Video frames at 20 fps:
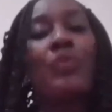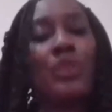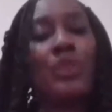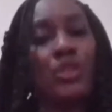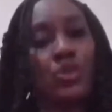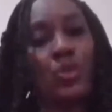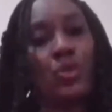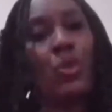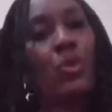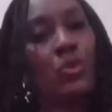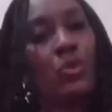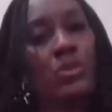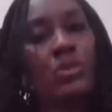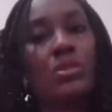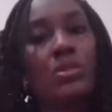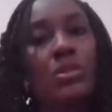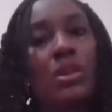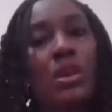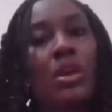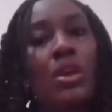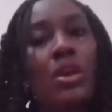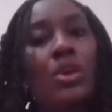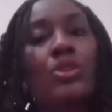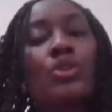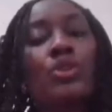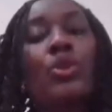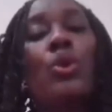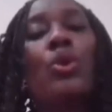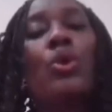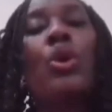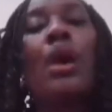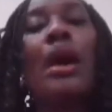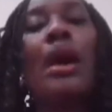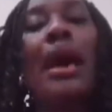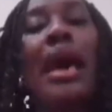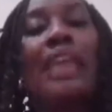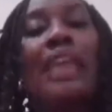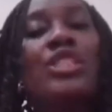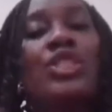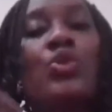results. So
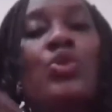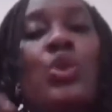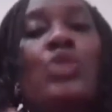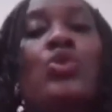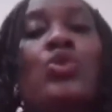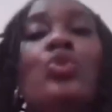I just want